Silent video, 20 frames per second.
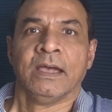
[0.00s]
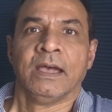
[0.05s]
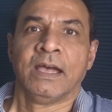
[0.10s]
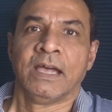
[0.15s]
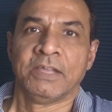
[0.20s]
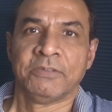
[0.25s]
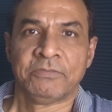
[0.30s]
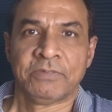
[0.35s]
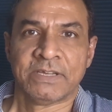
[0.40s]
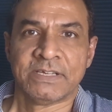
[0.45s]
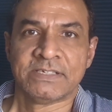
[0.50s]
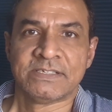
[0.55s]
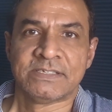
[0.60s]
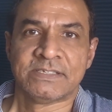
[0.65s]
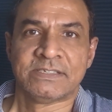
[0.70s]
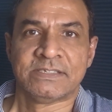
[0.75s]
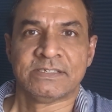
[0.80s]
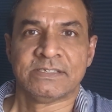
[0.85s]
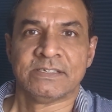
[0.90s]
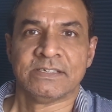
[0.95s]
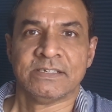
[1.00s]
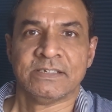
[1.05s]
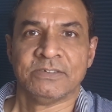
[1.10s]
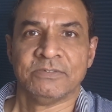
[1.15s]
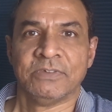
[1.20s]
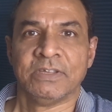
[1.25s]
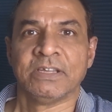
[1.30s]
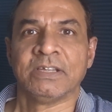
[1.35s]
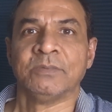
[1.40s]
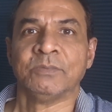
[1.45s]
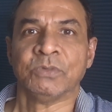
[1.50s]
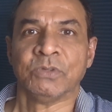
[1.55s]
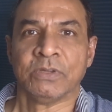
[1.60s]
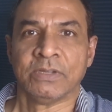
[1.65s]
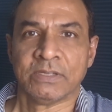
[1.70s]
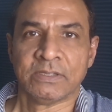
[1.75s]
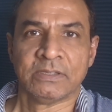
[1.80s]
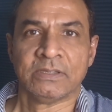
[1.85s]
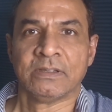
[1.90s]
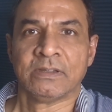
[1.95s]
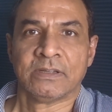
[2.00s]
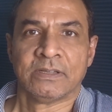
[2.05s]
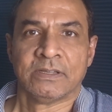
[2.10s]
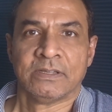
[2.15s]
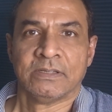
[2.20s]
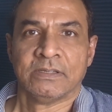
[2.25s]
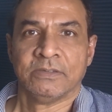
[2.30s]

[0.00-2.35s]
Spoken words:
Hi friends, welcome to another